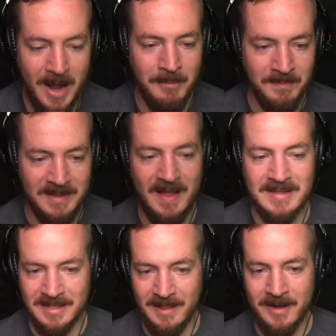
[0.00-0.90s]
Probably
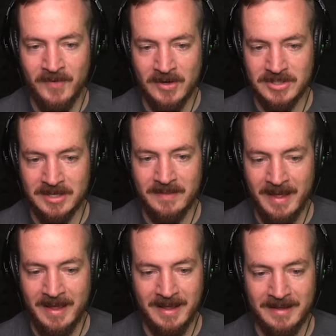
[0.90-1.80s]
lost a lot of function in
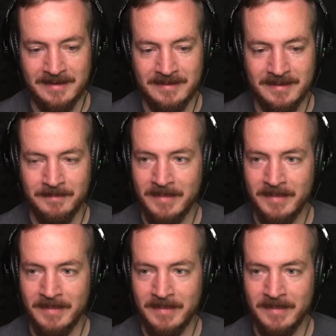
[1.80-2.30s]
that hand.